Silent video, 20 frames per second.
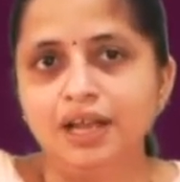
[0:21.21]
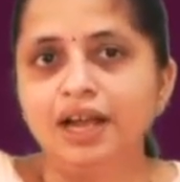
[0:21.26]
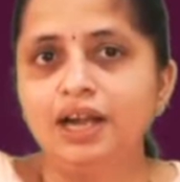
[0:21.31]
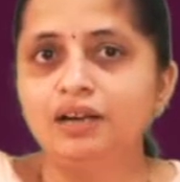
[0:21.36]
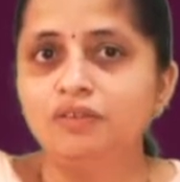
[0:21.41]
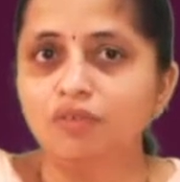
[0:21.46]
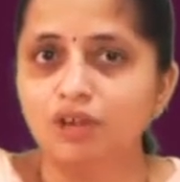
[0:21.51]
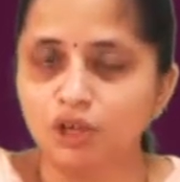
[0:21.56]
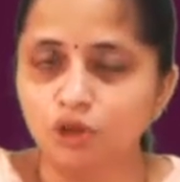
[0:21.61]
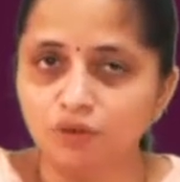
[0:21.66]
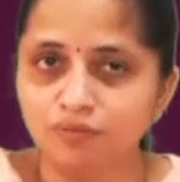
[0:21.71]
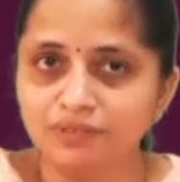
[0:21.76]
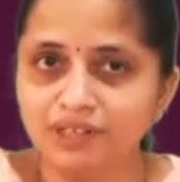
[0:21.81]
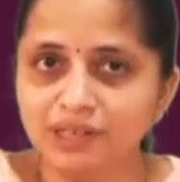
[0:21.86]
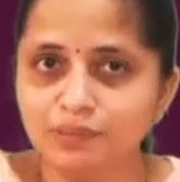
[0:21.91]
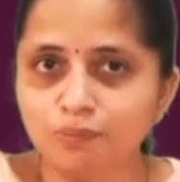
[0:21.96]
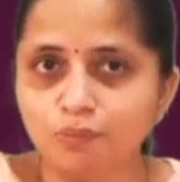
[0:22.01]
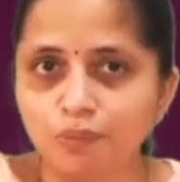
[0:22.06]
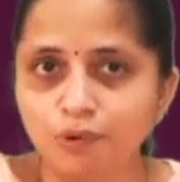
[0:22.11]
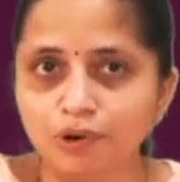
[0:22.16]
And one of the
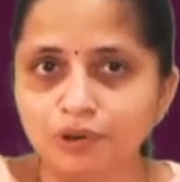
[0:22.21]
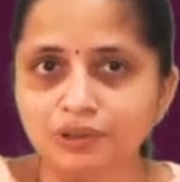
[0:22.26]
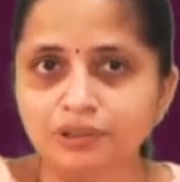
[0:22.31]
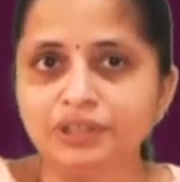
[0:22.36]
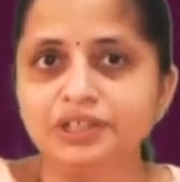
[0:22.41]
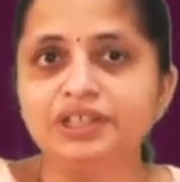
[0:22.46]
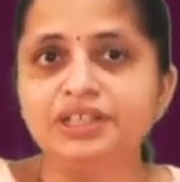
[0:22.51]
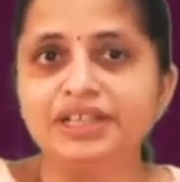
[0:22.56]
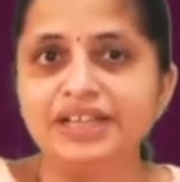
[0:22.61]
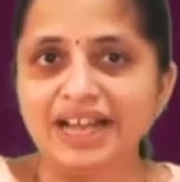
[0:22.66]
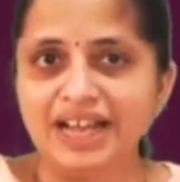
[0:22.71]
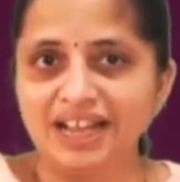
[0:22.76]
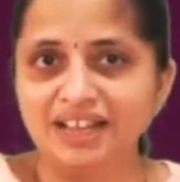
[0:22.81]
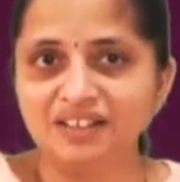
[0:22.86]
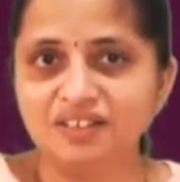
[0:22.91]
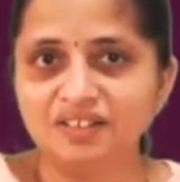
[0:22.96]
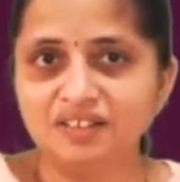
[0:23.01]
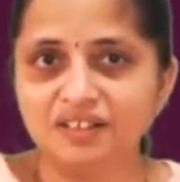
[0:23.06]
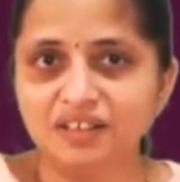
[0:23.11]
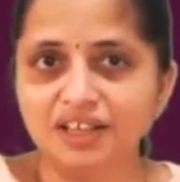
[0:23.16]
important
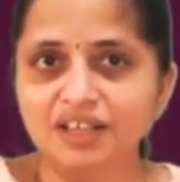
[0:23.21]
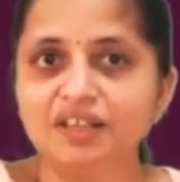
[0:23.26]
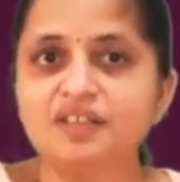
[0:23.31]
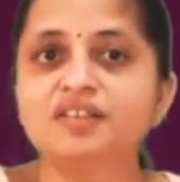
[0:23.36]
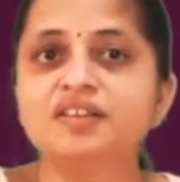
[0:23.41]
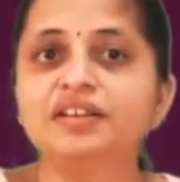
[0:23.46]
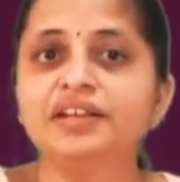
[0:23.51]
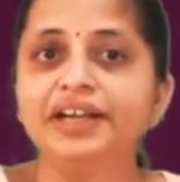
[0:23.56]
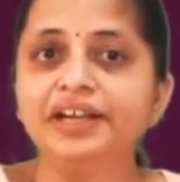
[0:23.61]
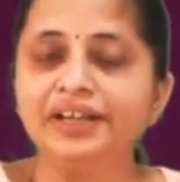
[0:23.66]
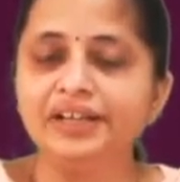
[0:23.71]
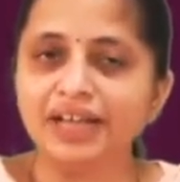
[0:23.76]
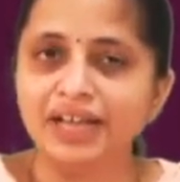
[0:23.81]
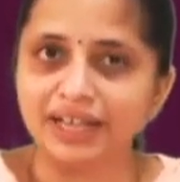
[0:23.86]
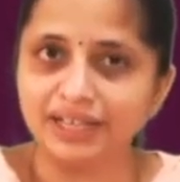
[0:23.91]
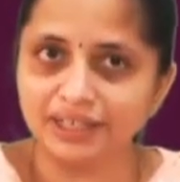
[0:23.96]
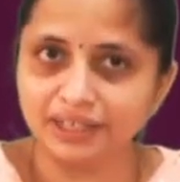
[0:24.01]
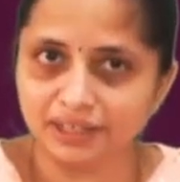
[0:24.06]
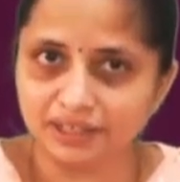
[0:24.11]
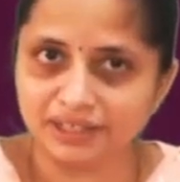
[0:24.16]
tax is
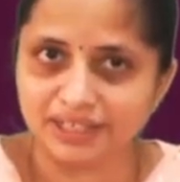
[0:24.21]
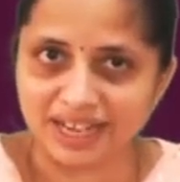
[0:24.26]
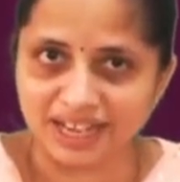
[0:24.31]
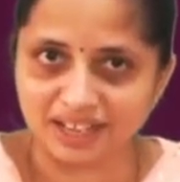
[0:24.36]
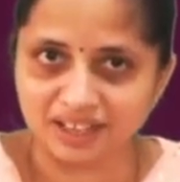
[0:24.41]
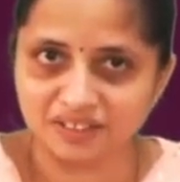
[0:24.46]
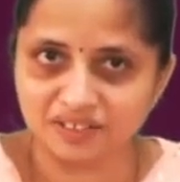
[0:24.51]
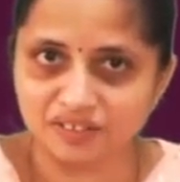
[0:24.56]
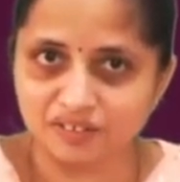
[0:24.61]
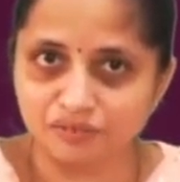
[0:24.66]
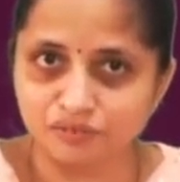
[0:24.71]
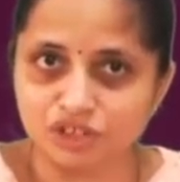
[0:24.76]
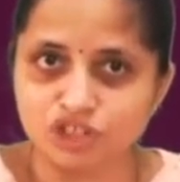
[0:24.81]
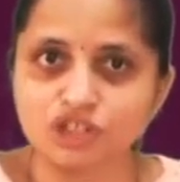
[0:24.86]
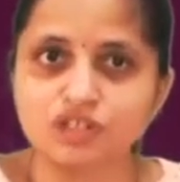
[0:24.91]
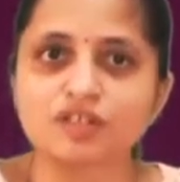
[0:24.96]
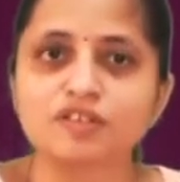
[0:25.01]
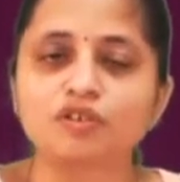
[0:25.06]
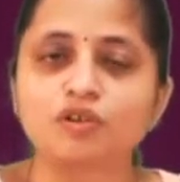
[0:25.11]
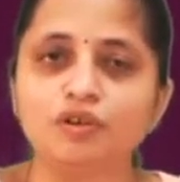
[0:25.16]
indirect tax, which
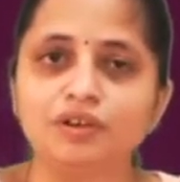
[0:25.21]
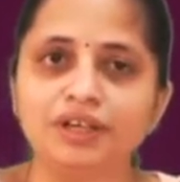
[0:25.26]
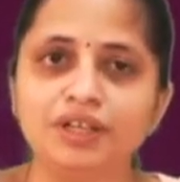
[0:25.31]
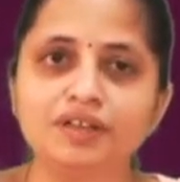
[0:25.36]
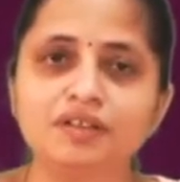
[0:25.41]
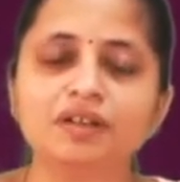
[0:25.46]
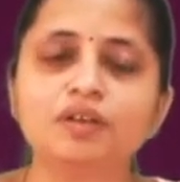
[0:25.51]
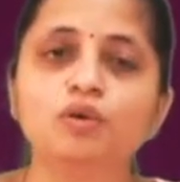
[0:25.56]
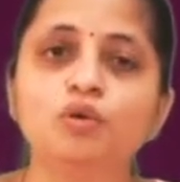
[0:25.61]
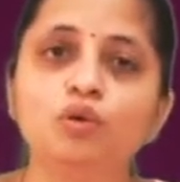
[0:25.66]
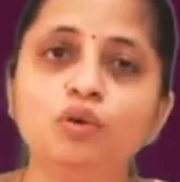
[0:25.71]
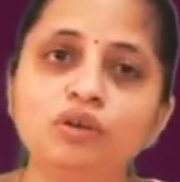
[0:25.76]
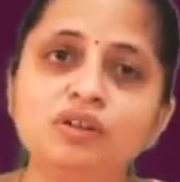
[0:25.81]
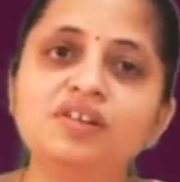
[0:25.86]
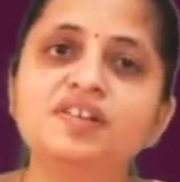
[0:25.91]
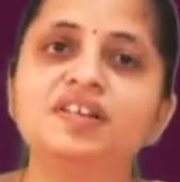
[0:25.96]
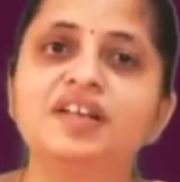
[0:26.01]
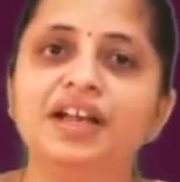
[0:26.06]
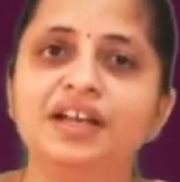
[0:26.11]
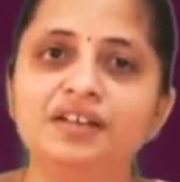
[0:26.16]
is called as a
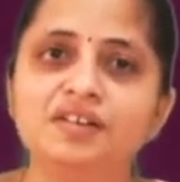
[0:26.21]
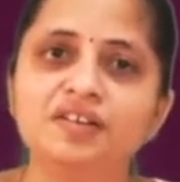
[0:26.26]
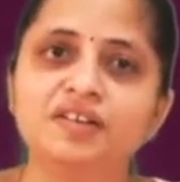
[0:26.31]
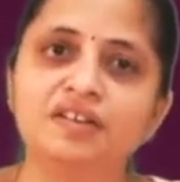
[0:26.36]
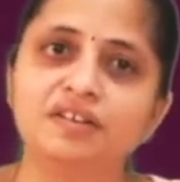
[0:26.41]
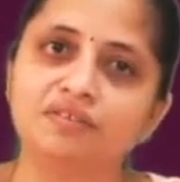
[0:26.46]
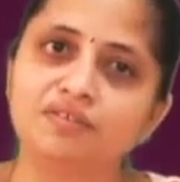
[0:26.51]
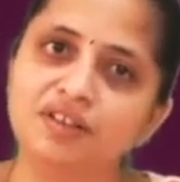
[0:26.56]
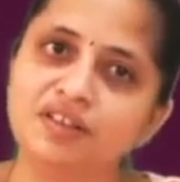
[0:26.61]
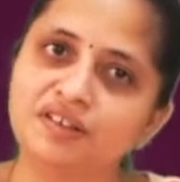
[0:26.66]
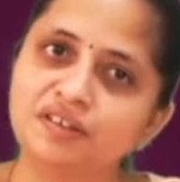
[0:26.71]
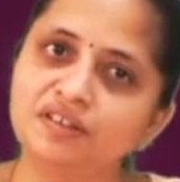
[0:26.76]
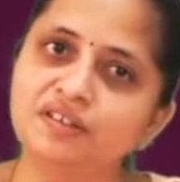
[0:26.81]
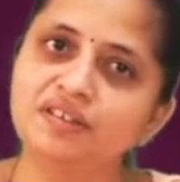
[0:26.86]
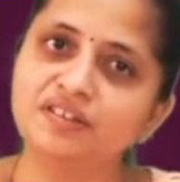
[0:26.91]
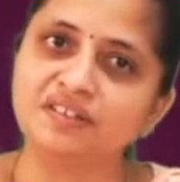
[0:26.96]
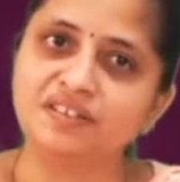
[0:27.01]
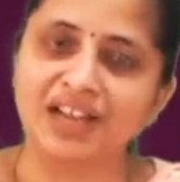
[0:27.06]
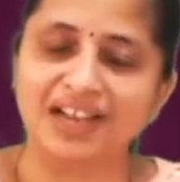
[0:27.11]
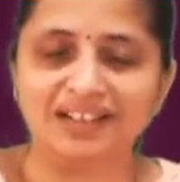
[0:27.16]
goods and
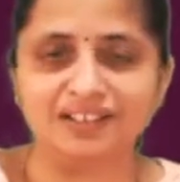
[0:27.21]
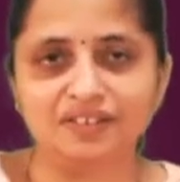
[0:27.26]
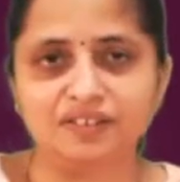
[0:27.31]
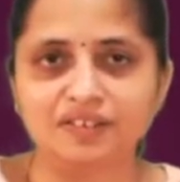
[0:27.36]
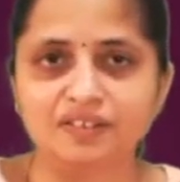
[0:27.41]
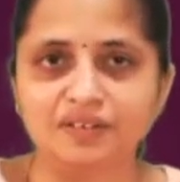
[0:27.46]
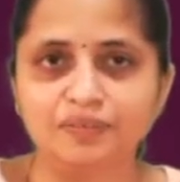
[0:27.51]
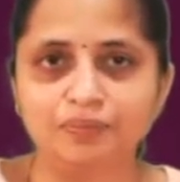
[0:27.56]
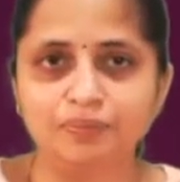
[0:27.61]
services tax.